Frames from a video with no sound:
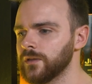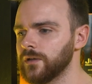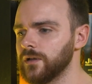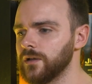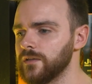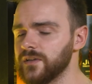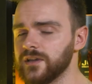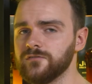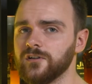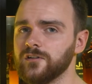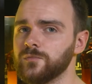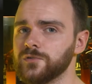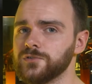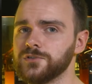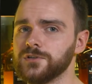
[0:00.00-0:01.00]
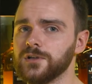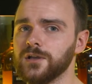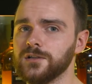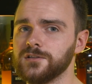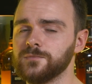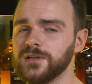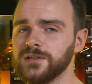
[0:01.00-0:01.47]
Thank you very much
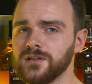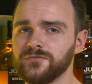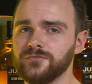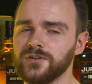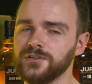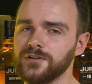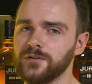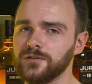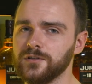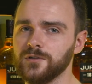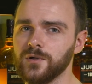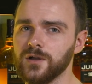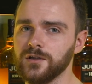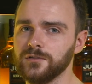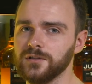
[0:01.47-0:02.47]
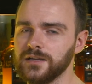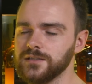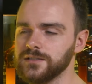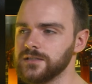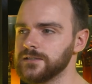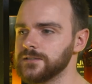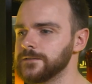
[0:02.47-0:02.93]
to my dear friend, you know who you are, who lent
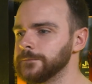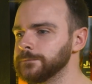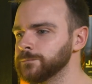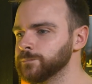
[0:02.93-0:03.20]
us this.